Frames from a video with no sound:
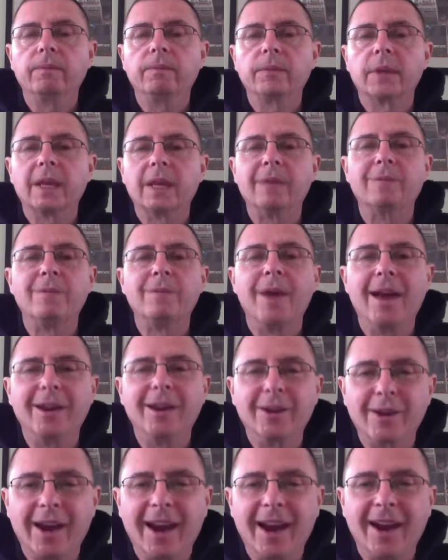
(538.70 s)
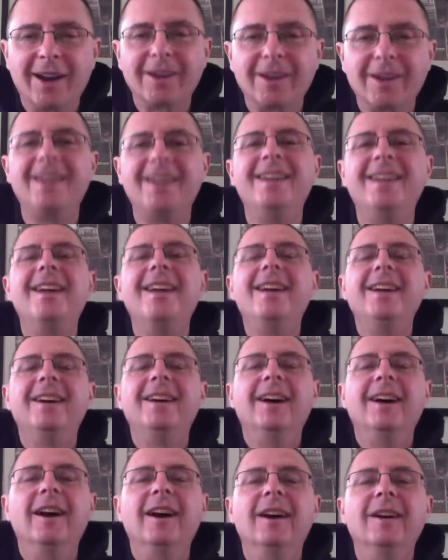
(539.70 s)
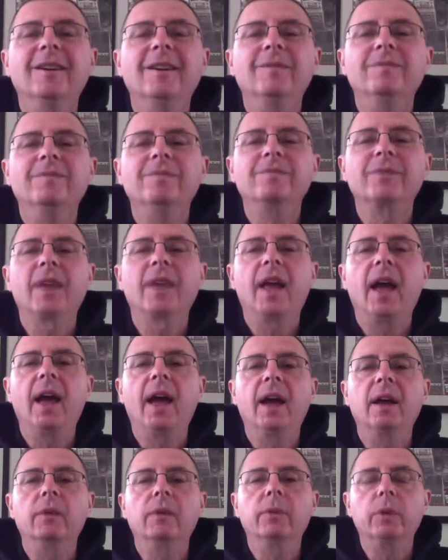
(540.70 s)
keep them out of your hair. And